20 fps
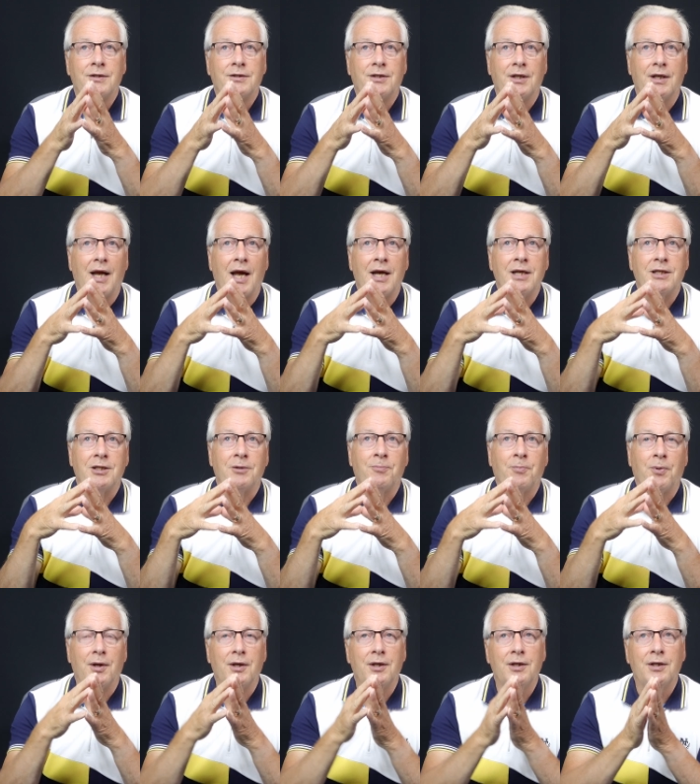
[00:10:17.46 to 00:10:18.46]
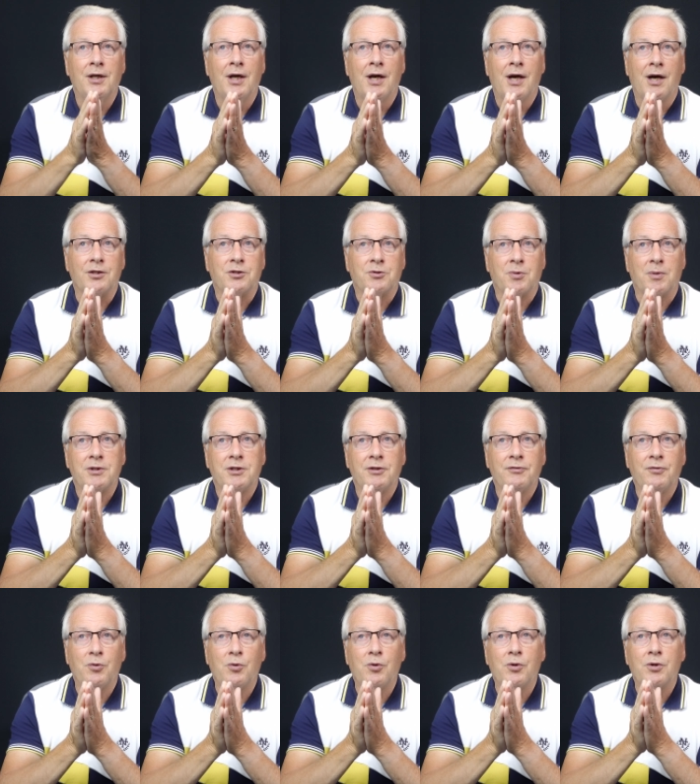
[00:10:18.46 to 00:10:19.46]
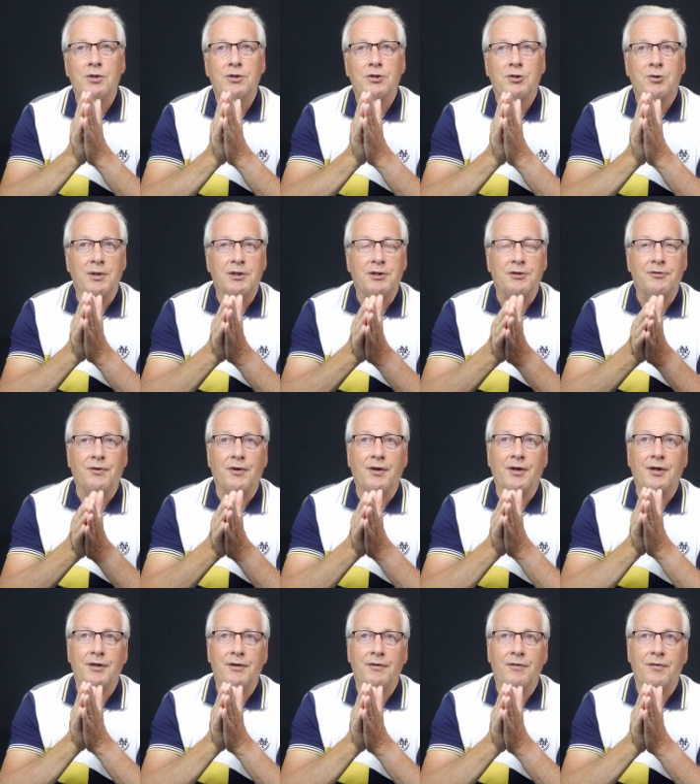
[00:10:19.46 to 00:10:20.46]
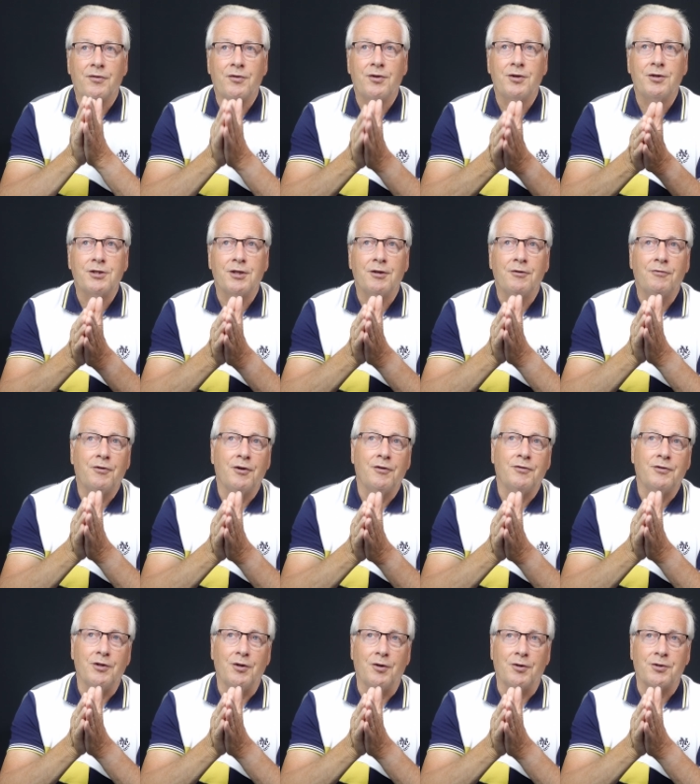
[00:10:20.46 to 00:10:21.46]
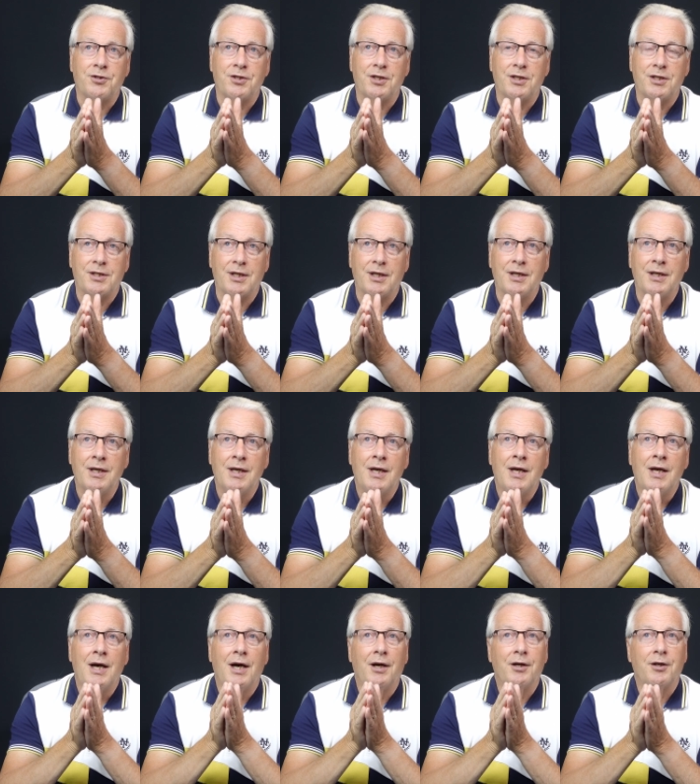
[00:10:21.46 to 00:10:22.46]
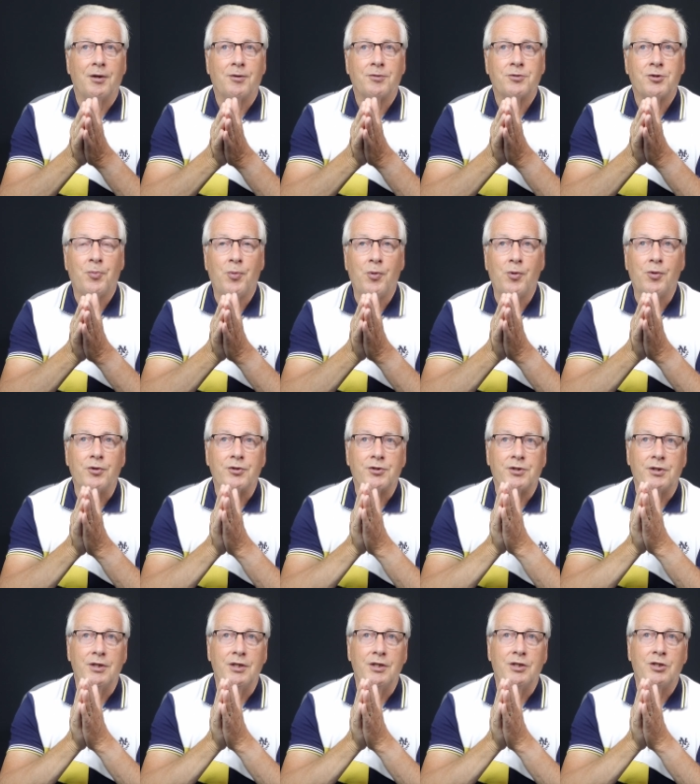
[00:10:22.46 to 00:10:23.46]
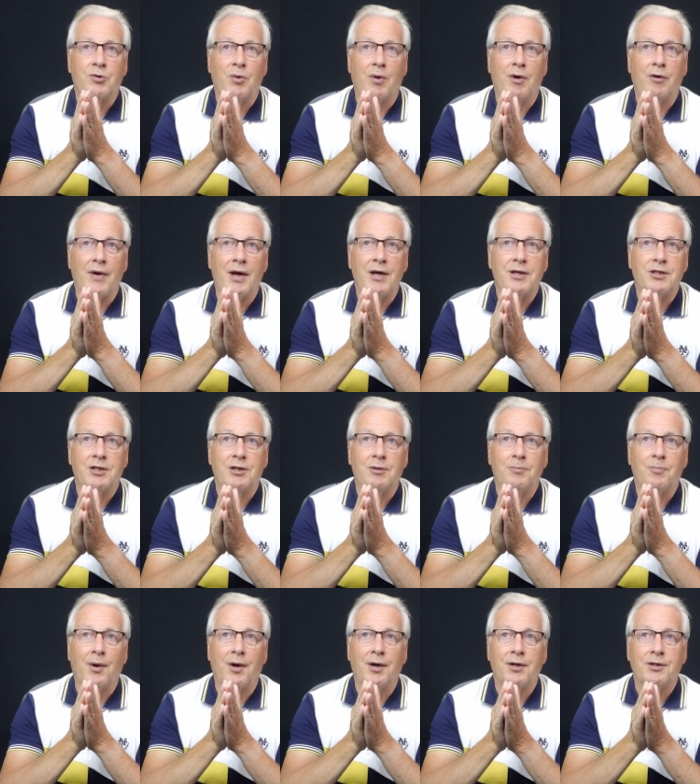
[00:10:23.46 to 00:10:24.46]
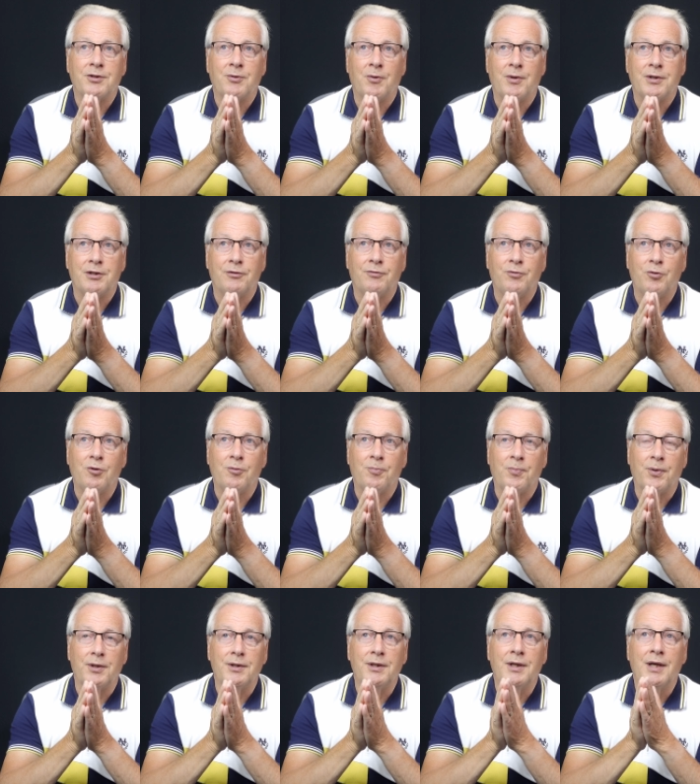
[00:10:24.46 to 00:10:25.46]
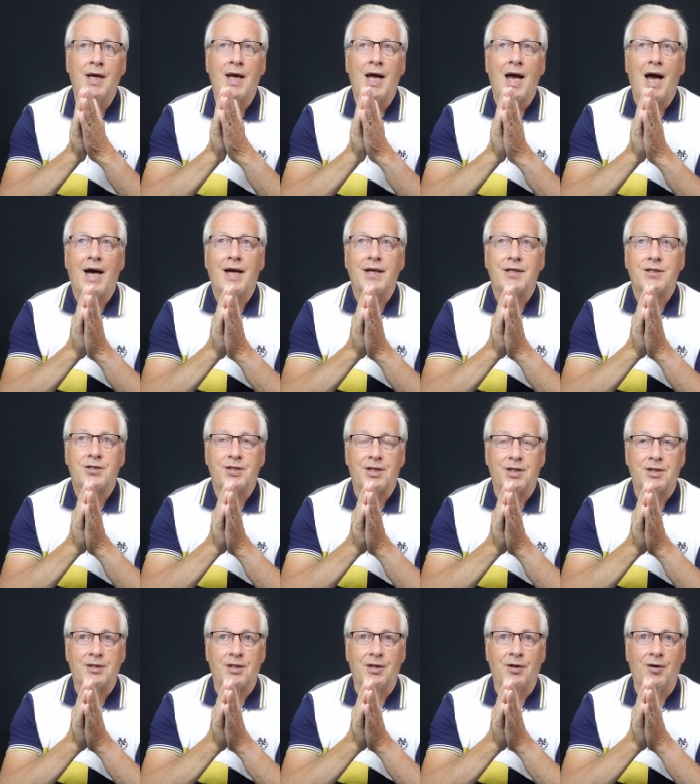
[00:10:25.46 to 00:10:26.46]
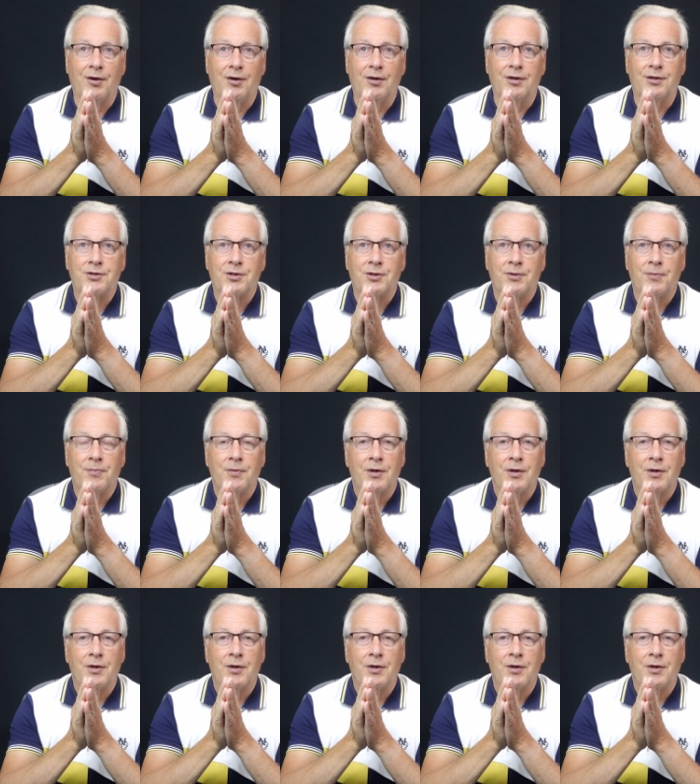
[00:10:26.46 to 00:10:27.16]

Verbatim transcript: 1080p at 24, 25, 30, 50 or 60 and it also supports the 1280 by 24p at 60Hz.